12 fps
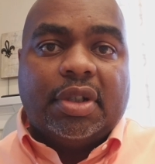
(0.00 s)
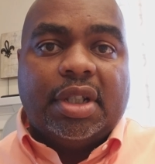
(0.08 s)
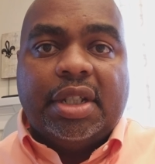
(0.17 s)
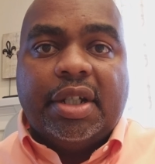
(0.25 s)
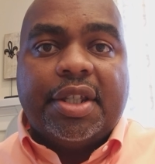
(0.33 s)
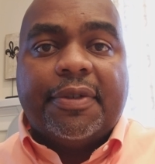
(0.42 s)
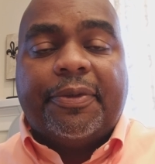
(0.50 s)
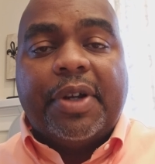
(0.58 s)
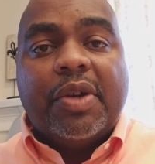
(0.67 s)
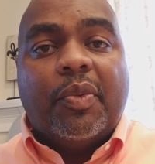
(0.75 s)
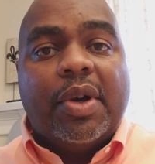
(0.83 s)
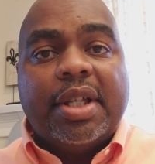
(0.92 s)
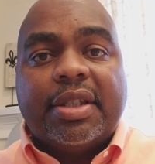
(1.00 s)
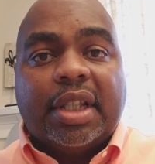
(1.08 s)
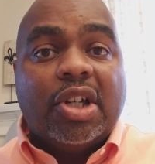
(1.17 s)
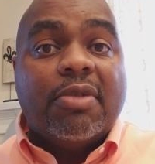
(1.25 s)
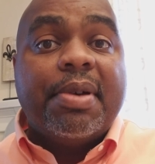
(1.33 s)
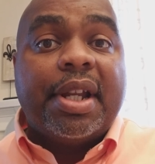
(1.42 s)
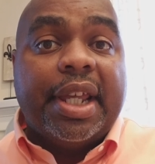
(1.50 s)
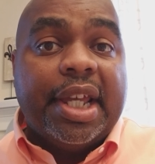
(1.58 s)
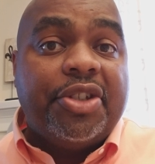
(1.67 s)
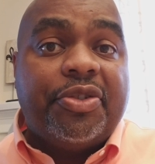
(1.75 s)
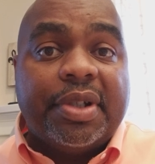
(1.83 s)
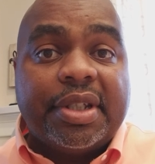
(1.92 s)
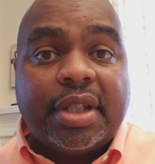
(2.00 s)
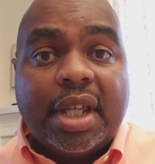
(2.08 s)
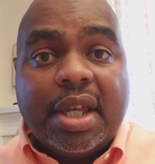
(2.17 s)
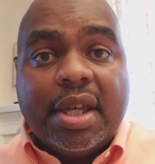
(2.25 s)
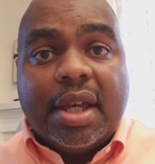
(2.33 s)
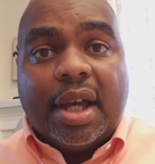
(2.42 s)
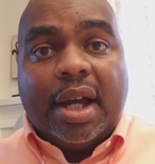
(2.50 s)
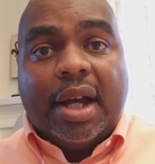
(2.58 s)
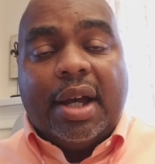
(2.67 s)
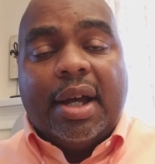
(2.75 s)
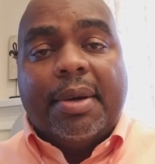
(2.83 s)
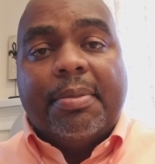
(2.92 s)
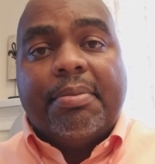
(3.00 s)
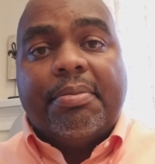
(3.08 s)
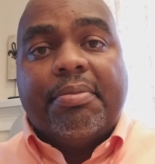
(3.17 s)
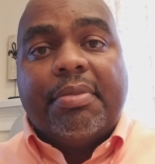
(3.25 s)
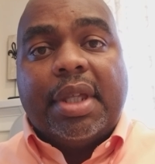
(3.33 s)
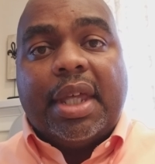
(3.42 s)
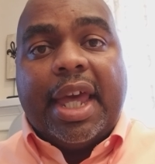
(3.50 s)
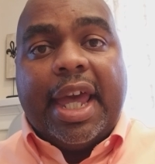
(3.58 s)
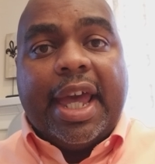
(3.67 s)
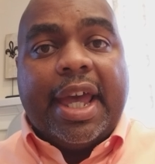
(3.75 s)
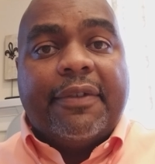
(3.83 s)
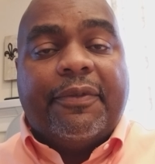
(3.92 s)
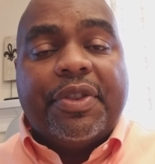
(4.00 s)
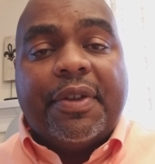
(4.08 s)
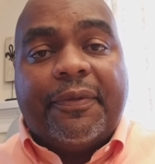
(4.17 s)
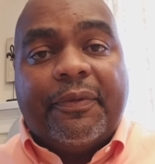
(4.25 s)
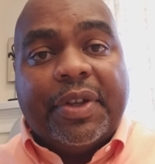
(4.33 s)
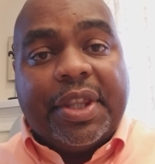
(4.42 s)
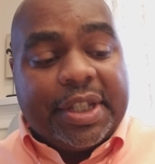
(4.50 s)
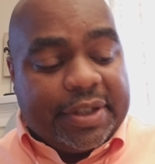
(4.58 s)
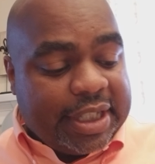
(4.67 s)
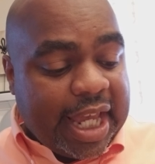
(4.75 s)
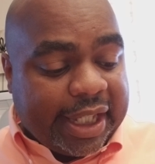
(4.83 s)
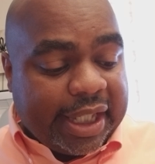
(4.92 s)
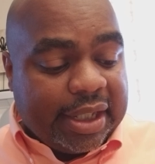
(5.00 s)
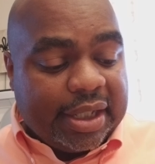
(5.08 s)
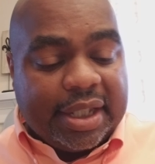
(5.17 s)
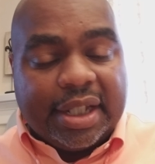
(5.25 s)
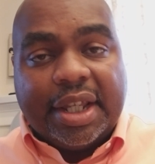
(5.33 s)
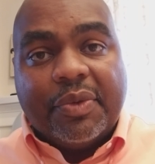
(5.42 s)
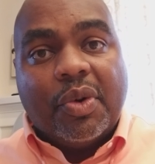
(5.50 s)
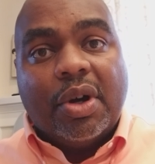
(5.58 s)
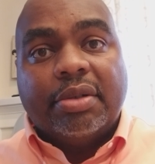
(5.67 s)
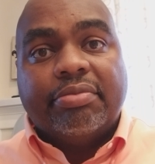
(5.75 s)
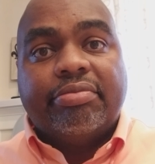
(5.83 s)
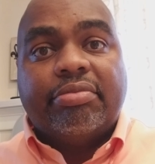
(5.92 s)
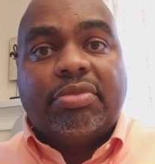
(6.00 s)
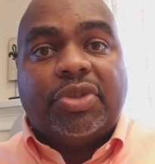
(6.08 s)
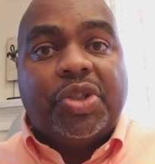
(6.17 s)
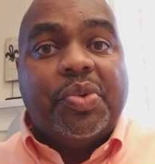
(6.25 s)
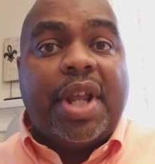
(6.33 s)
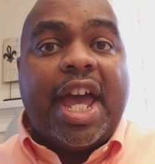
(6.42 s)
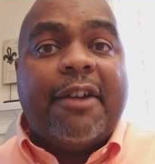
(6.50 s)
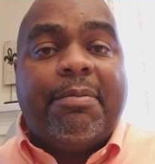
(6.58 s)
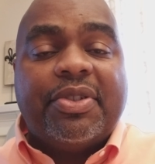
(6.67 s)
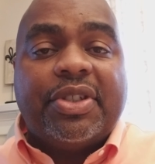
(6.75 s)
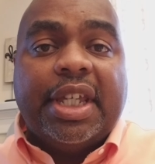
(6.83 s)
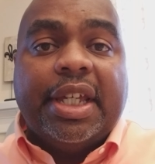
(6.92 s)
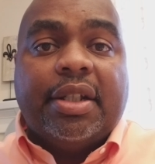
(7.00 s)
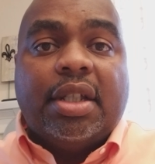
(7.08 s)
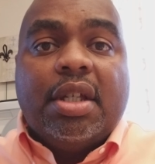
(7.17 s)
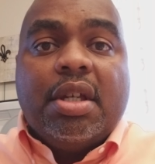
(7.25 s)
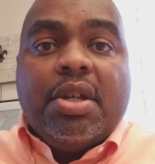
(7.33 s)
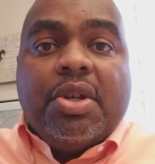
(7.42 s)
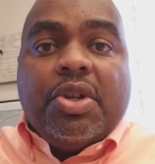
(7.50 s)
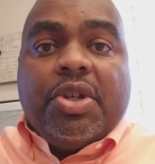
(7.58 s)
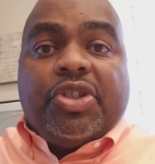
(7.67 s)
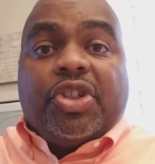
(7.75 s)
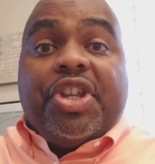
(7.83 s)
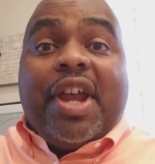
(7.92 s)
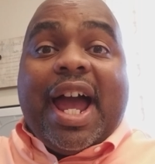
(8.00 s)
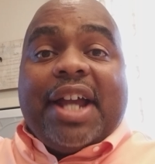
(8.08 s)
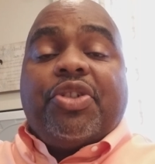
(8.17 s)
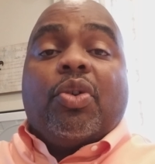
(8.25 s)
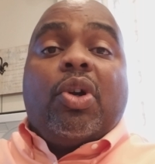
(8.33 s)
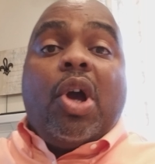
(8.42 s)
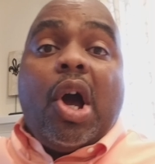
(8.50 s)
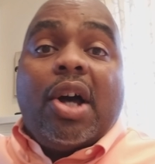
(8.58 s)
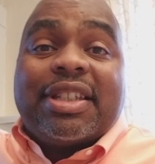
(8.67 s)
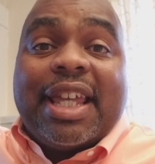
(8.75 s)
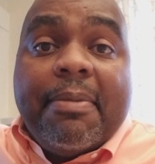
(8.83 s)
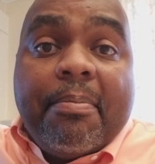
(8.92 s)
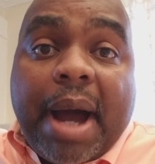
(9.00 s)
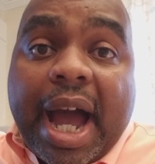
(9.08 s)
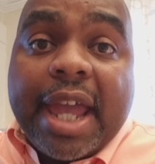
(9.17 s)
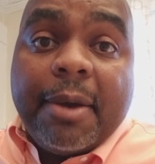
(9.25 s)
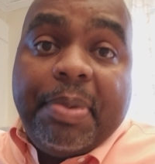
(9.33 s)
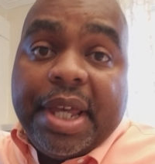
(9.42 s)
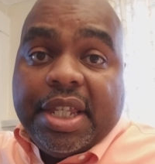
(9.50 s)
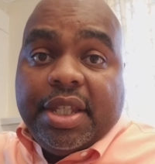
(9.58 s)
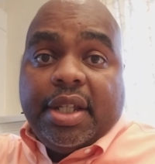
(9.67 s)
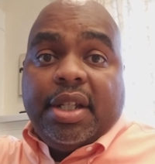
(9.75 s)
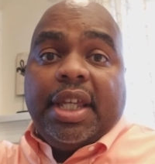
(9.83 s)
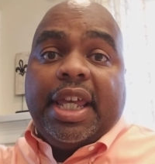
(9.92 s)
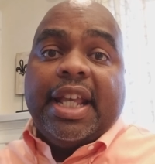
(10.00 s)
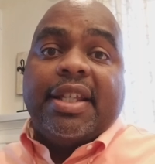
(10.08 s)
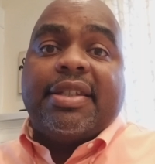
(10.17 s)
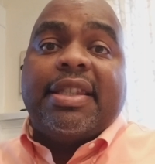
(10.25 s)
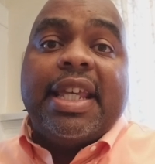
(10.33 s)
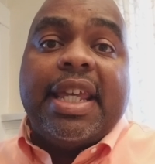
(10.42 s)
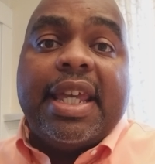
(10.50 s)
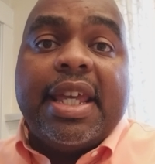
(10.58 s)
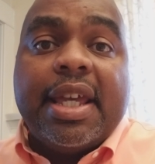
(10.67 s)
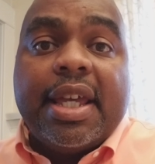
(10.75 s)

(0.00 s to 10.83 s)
Your friend wants a little bit of interest, and for the second, and they want 2.5%. So your actual cost, in my opinion, is the